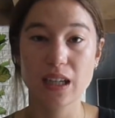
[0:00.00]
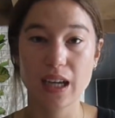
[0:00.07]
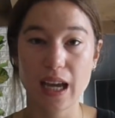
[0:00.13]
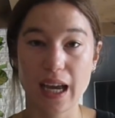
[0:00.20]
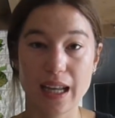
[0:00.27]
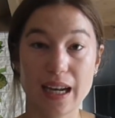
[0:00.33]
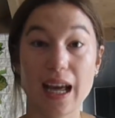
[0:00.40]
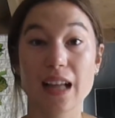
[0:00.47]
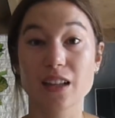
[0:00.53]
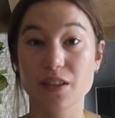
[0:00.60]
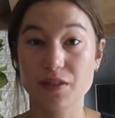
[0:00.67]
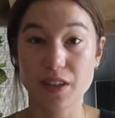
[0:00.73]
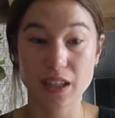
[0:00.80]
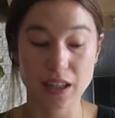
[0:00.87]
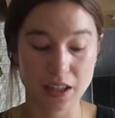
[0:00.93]
and
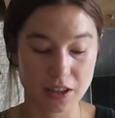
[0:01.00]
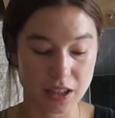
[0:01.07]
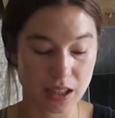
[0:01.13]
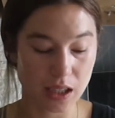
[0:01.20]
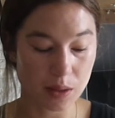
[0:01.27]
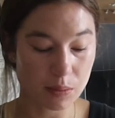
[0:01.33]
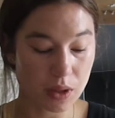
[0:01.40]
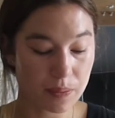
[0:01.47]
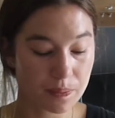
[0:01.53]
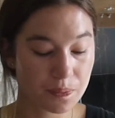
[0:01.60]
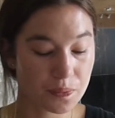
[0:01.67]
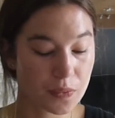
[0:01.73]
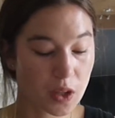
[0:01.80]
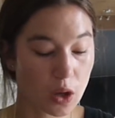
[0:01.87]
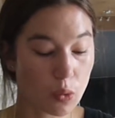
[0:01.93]
elevate their team.
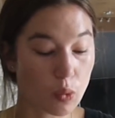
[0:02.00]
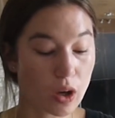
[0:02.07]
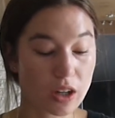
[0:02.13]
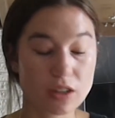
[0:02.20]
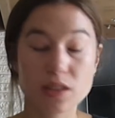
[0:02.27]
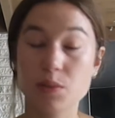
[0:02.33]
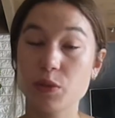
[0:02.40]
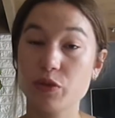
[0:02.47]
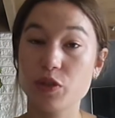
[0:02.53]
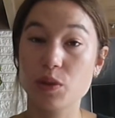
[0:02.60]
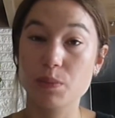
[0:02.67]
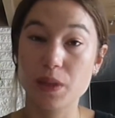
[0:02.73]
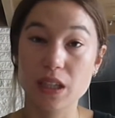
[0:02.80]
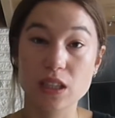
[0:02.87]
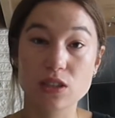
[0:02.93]
What are some of your
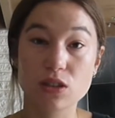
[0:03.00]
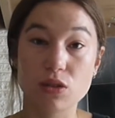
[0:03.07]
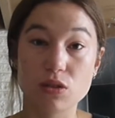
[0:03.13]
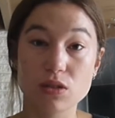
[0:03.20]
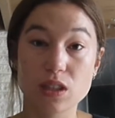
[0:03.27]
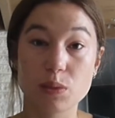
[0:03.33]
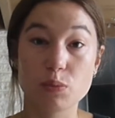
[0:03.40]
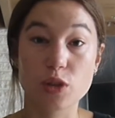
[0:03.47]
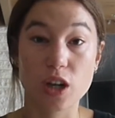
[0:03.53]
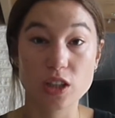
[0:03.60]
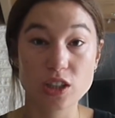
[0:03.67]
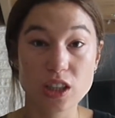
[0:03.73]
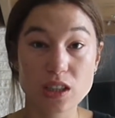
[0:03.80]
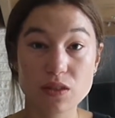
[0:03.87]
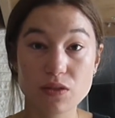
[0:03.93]
biggest goals and
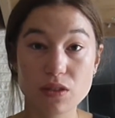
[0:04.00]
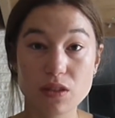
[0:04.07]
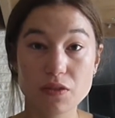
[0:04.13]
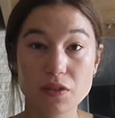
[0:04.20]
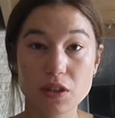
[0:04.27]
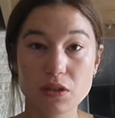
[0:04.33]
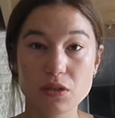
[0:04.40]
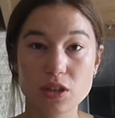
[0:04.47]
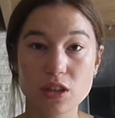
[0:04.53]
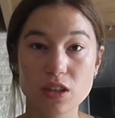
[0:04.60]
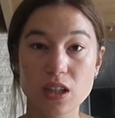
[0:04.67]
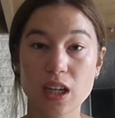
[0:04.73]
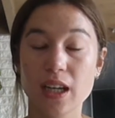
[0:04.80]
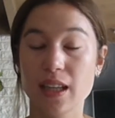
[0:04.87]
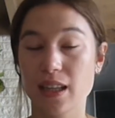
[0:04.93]
projects for the future?
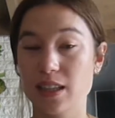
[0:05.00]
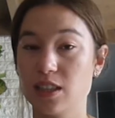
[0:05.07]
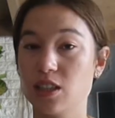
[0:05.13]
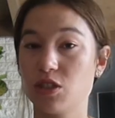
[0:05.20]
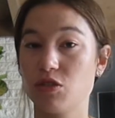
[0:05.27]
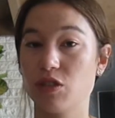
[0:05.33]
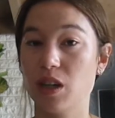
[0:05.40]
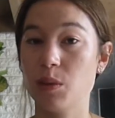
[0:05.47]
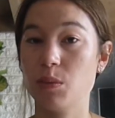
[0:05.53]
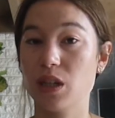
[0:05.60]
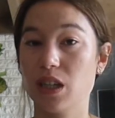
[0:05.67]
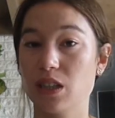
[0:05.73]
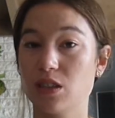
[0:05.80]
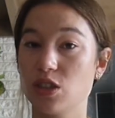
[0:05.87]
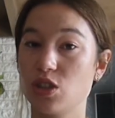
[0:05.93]
This is great
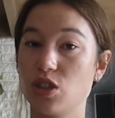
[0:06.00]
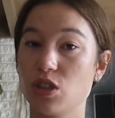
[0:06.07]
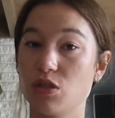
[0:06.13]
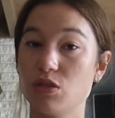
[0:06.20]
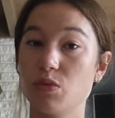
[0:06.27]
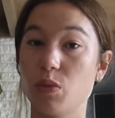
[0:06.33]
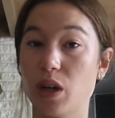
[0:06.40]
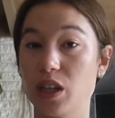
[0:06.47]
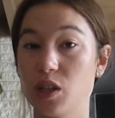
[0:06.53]
because it shows what